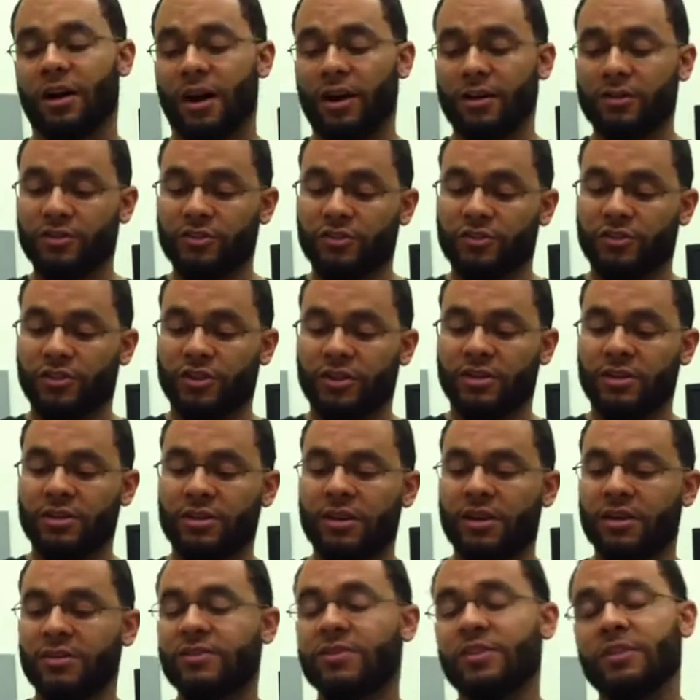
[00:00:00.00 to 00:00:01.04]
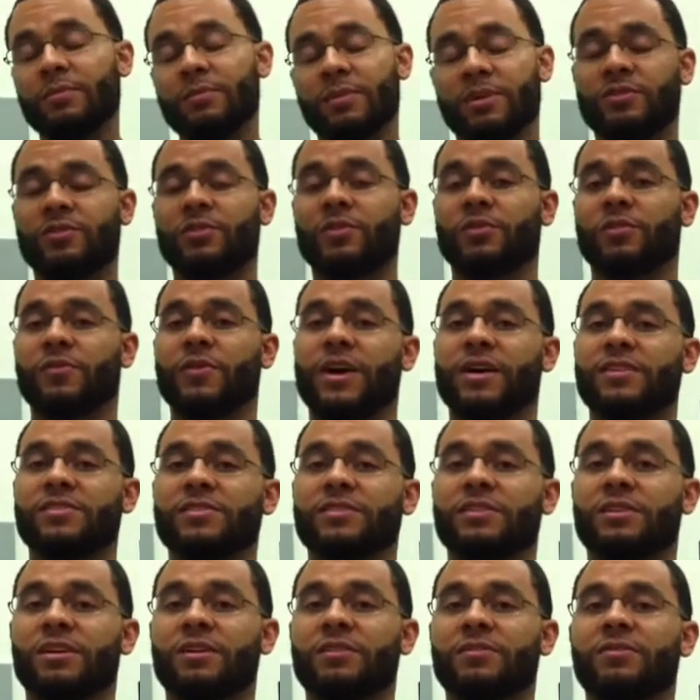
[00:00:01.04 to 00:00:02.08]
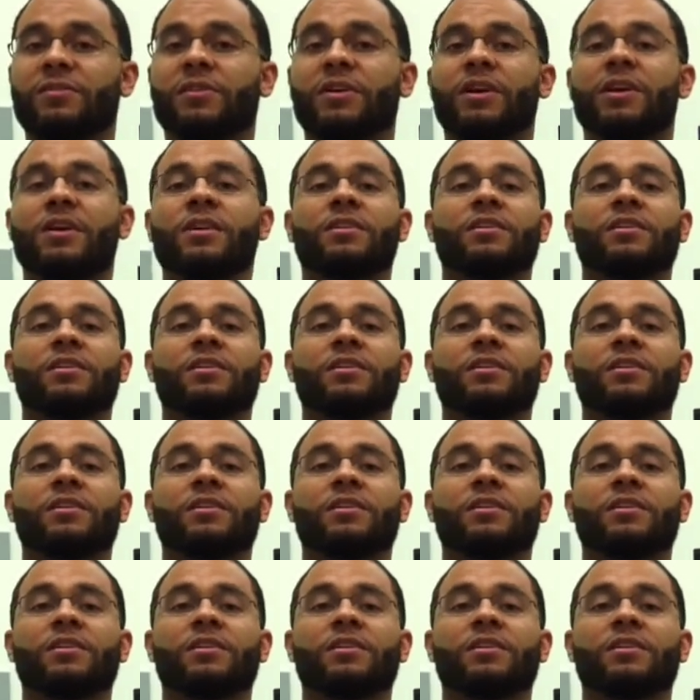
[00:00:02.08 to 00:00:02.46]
oxygen to the muscles fast enough.